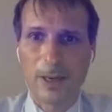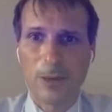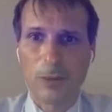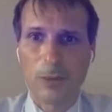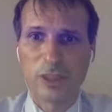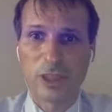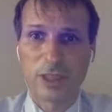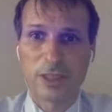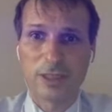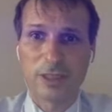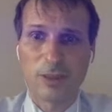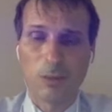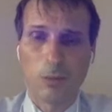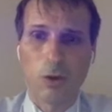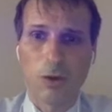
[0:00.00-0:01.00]
which
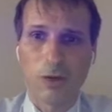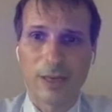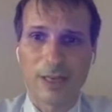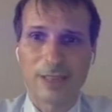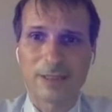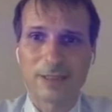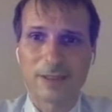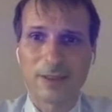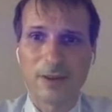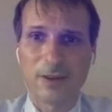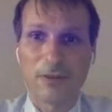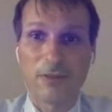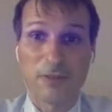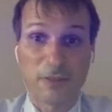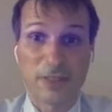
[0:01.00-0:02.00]
is more or less
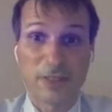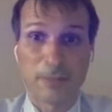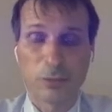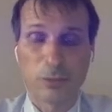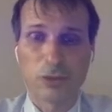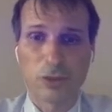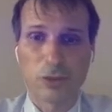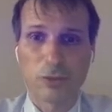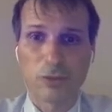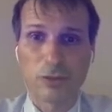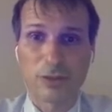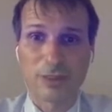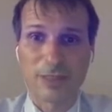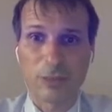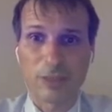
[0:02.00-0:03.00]
15% of
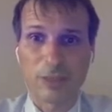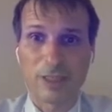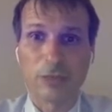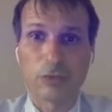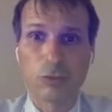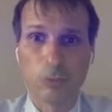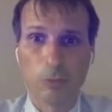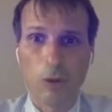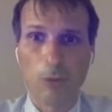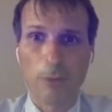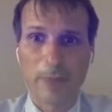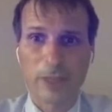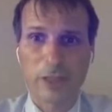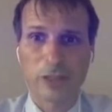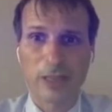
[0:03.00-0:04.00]
the series, and 2 more
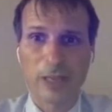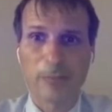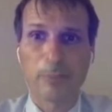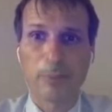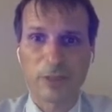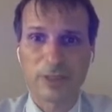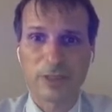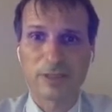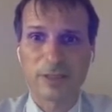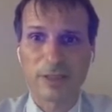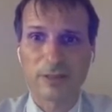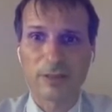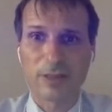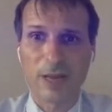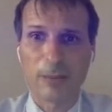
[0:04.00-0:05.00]
patients had
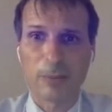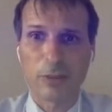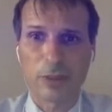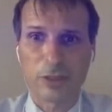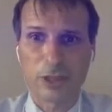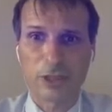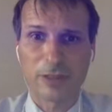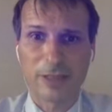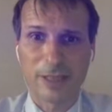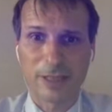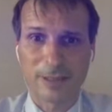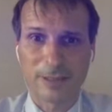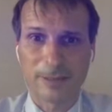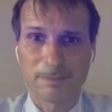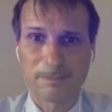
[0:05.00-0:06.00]
persistent apprehension
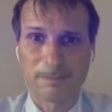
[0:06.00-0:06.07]
tests.